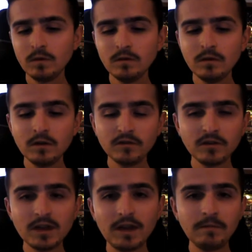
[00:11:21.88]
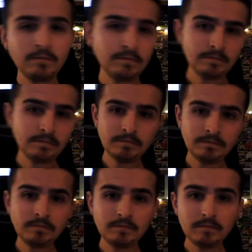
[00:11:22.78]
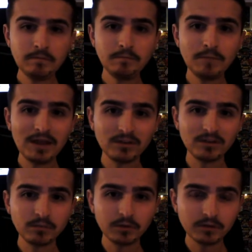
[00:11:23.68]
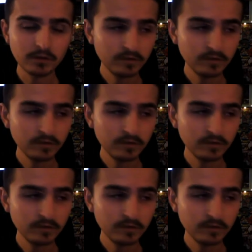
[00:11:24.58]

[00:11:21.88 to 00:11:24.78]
So, yeah. Back to the podcast.